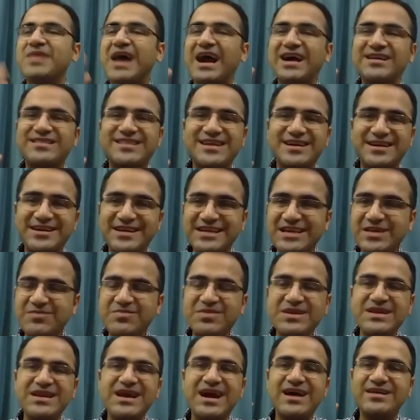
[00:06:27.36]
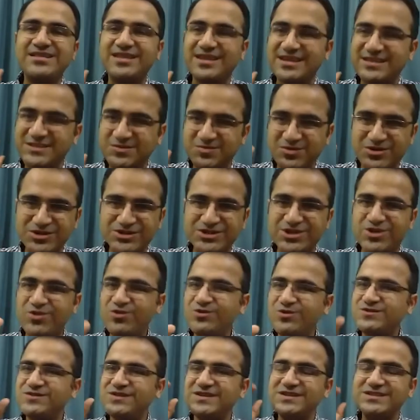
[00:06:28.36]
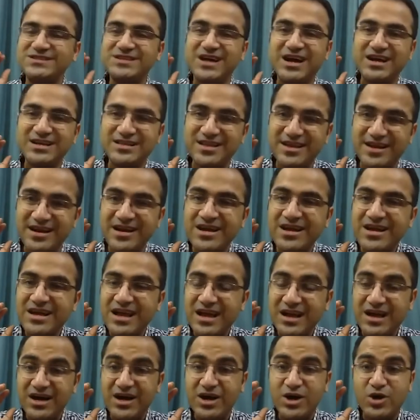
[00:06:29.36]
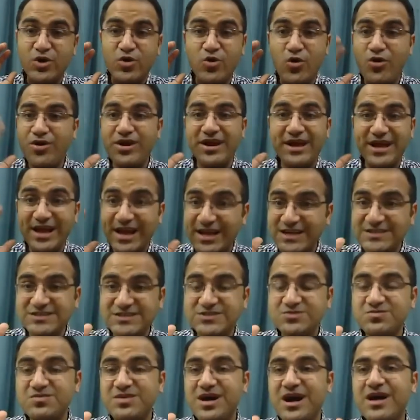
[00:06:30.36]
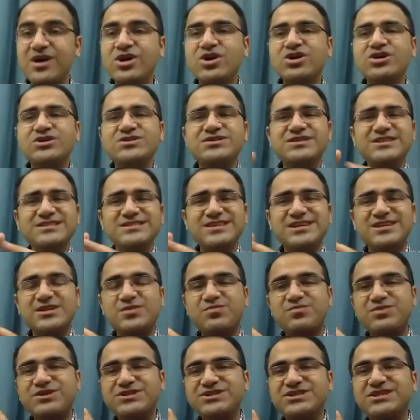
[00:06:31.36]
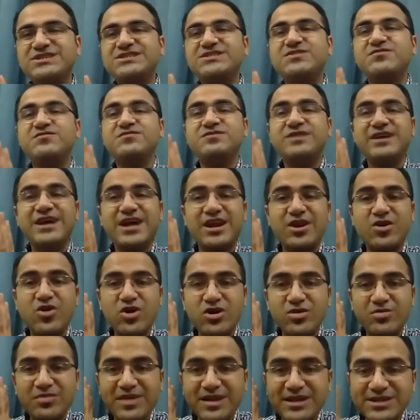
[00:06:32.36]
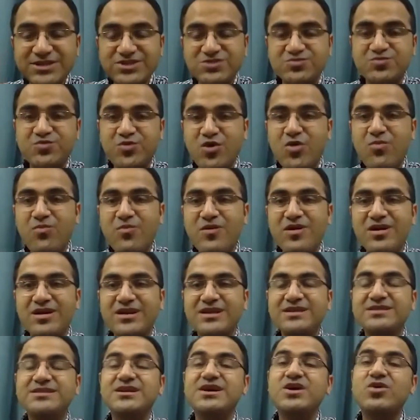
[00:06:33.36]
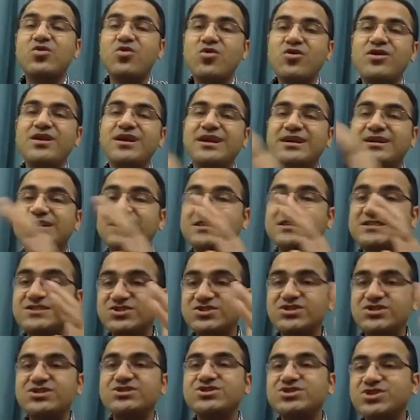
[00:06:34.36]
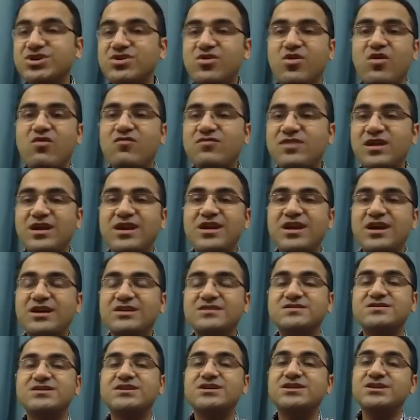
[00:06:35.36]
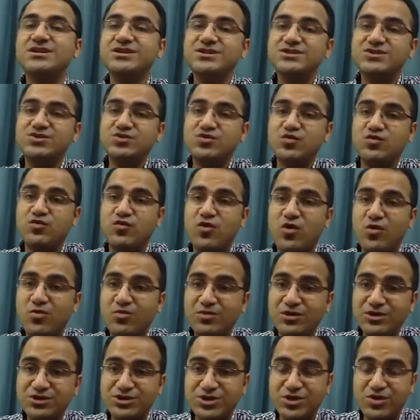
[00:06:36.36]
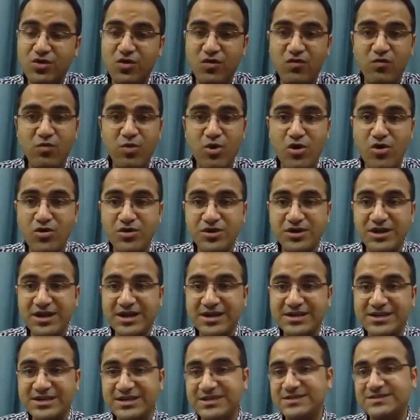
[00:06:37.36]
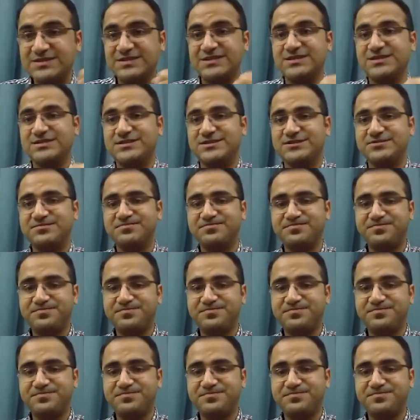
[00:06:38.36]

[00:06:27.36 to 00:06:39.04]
either TB, either aspergillosis, either uh, chronic asthma. These are the patients, if they are not managed properly, the chronic destruction of the lungs leads to formation of bronchiectasis.